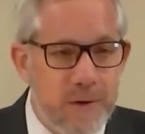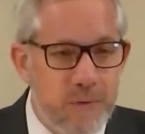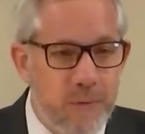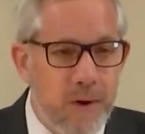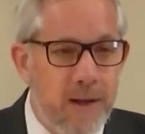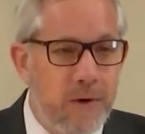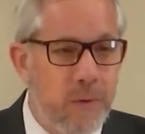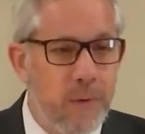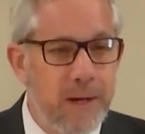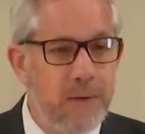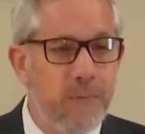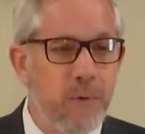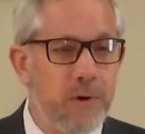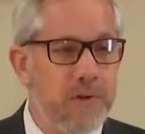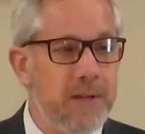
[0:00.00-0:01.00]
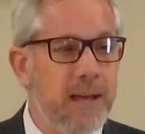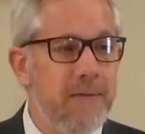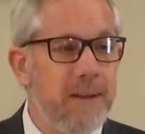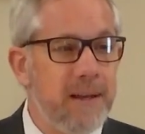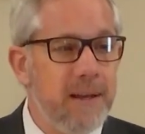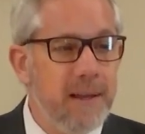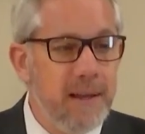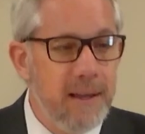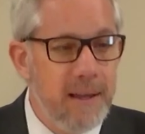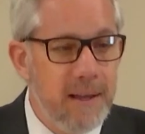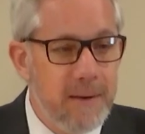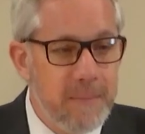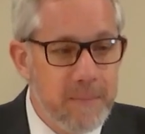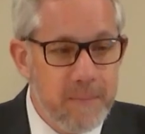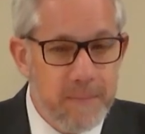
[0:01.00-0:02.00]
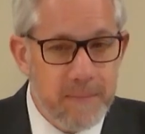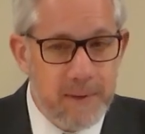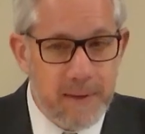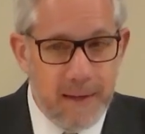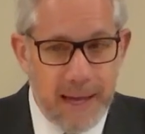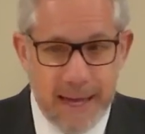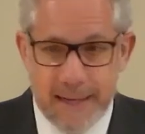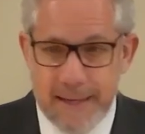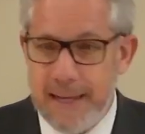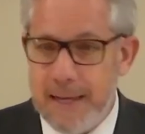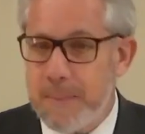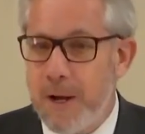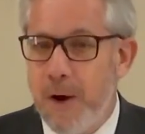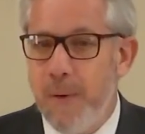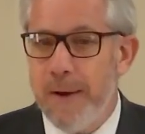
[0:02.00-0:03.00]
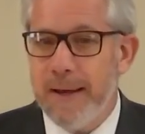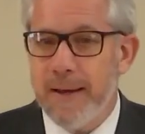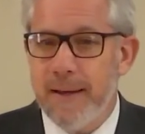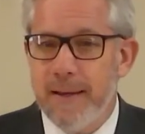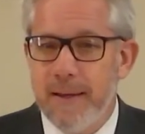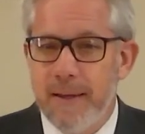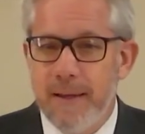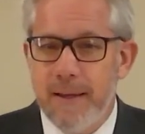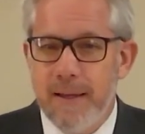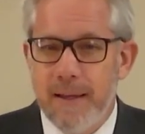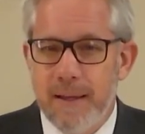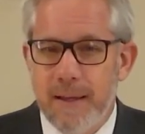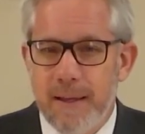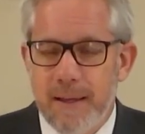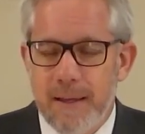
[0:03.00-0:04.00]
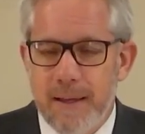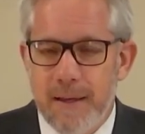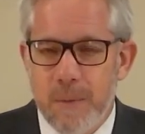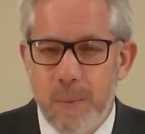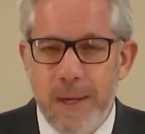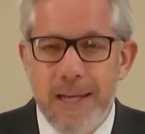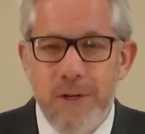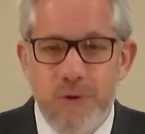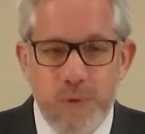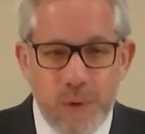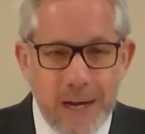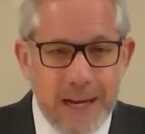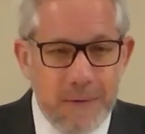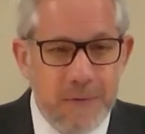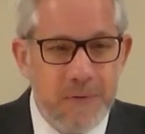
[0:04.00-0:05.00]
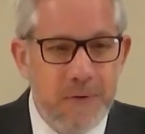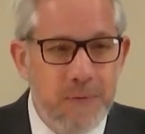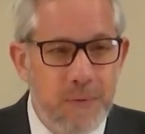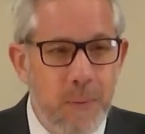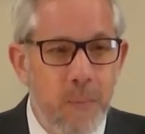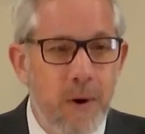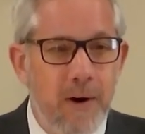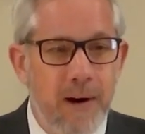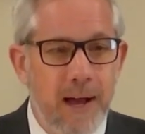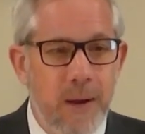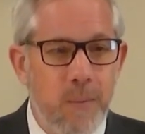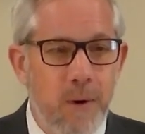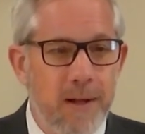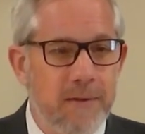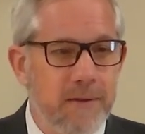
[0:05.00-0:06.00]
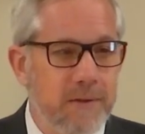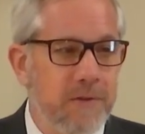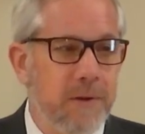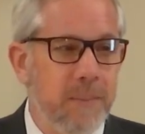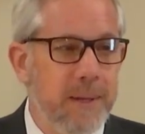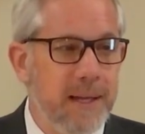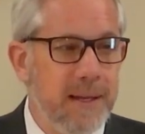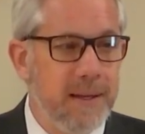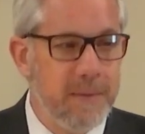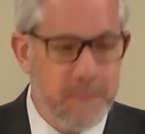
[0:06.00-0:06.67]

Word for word: run 24 7 and keep going, we drift from where God wants us to be.